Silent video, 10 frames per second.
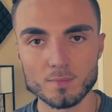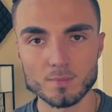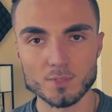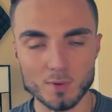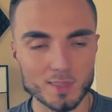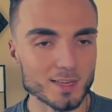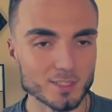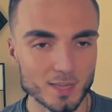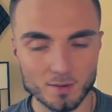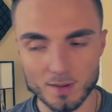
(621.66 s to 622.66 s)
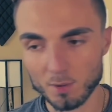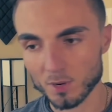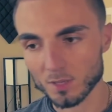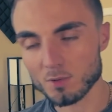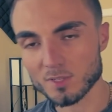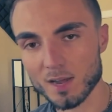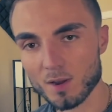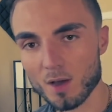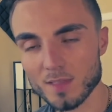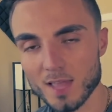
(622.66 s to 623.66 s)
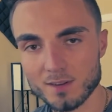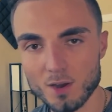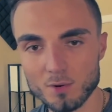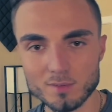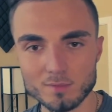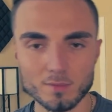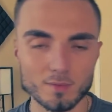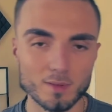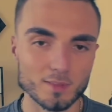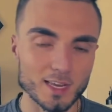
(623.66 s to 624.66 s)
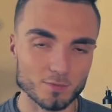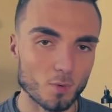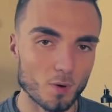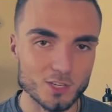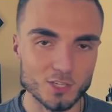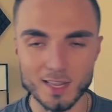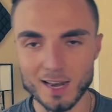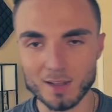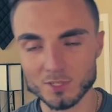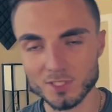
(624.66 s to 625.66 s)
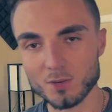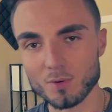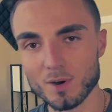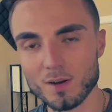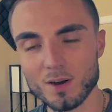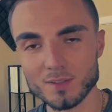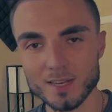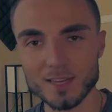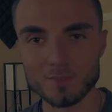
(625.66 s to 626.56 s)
So with that said, I will close out on that note. Thanks for watching, and I will see you all on the next